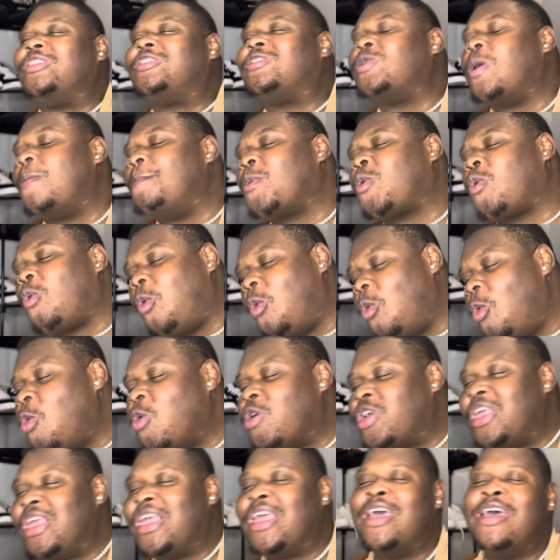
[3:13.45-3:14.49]
something
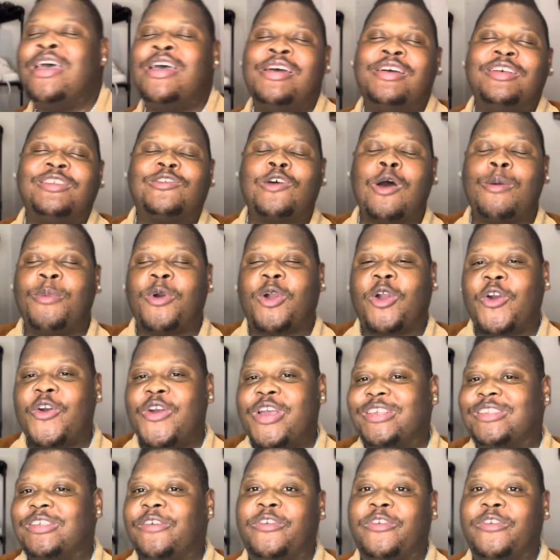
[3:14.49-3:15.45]
kooky, something crazy.